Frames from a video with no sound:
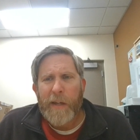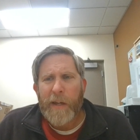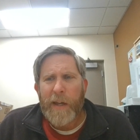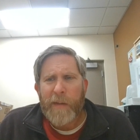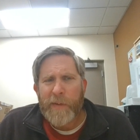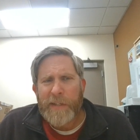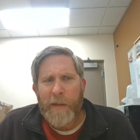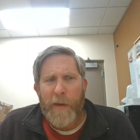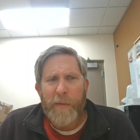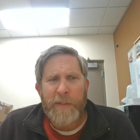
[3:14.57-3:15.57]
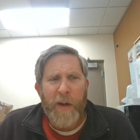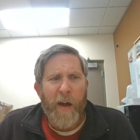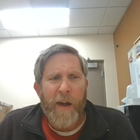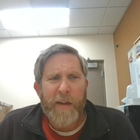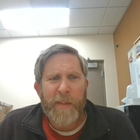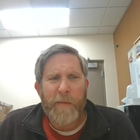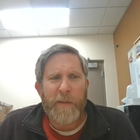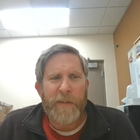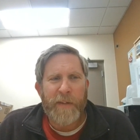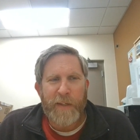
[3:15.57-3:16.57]
Uh, every time I would talk, they
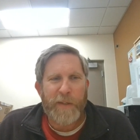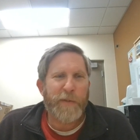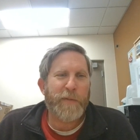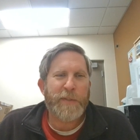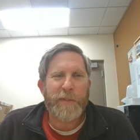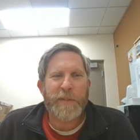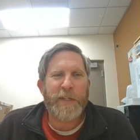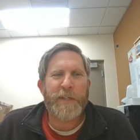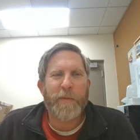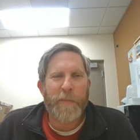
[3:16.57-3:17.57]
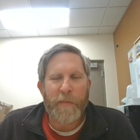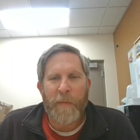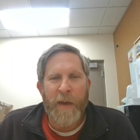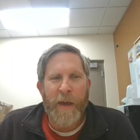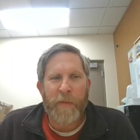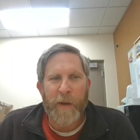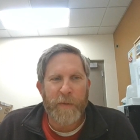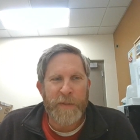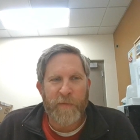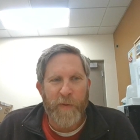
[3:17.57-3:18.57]
would they knew as soon as I opened my mouth that I
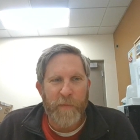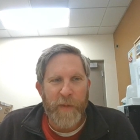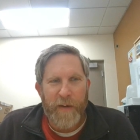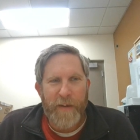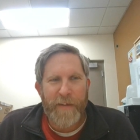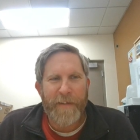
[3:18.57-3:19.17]
wasn't from there.